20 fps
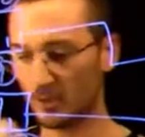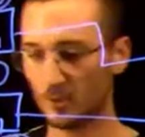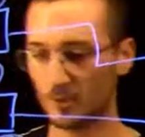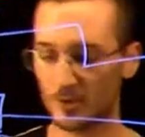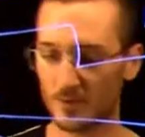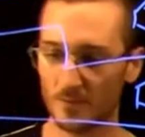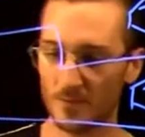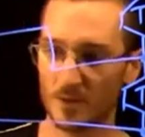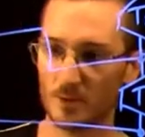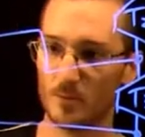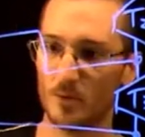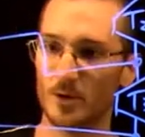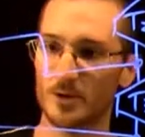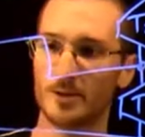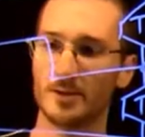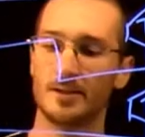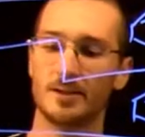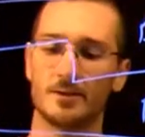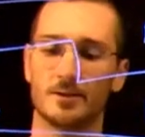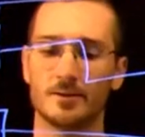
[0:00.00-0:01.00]
feed water
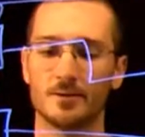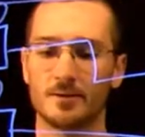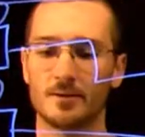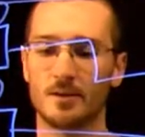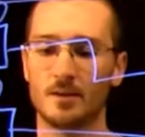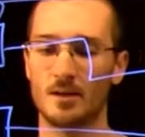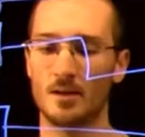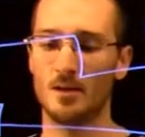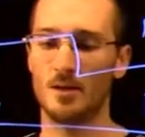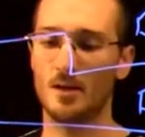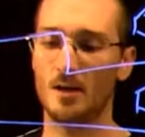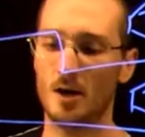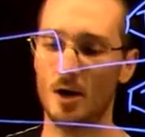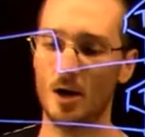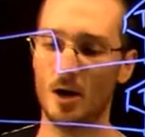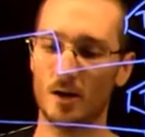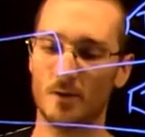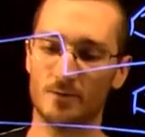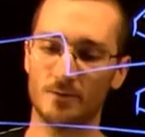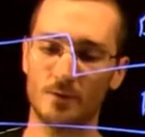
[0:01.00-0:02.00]
heater. Our
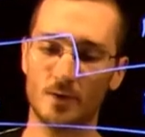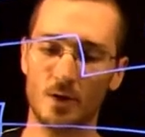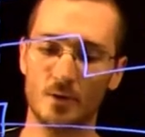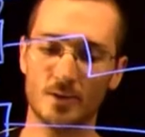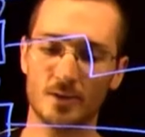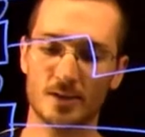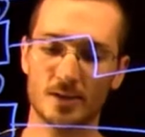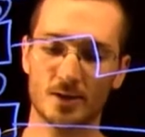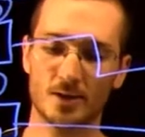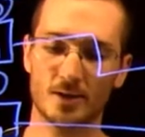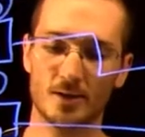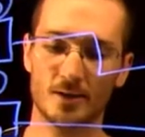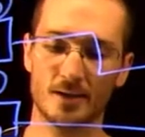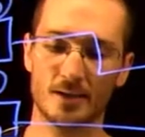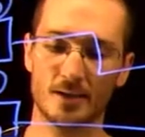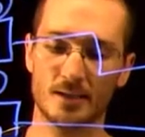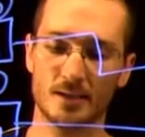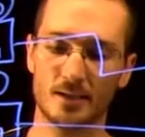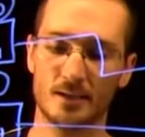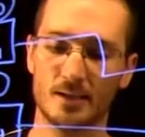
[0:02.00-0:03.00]
flow is occurring
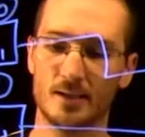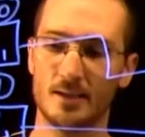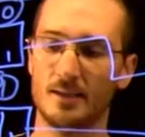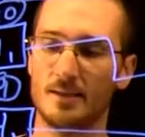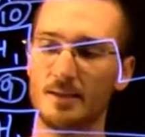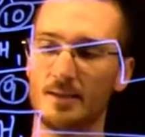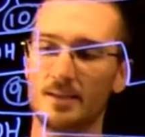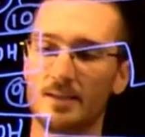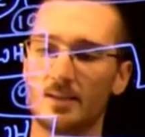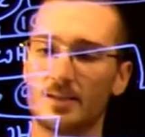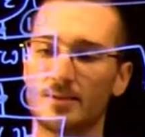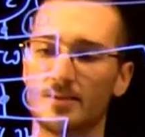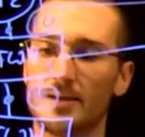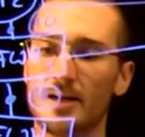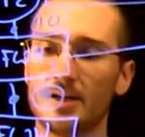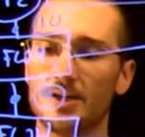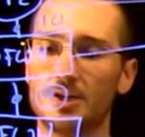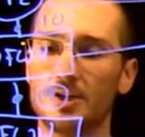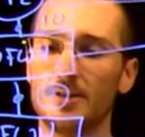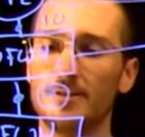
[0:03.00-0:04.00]
in this direction,